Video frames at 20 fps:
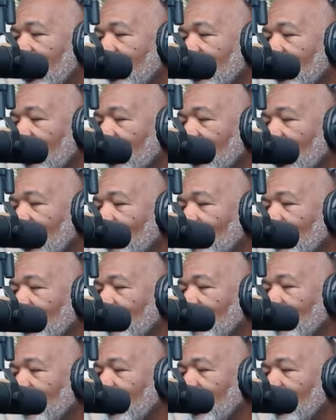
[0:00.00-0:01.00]
thought that was
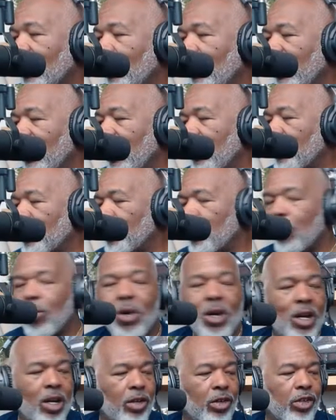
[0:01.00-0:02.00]
interesting. Did we lose you,
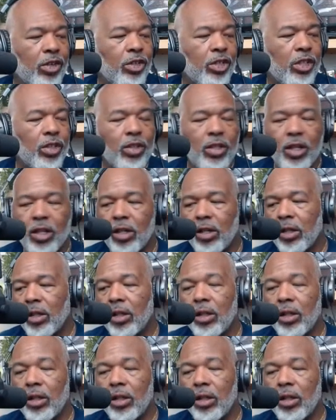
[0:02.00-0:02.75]
Wild? Are you still there?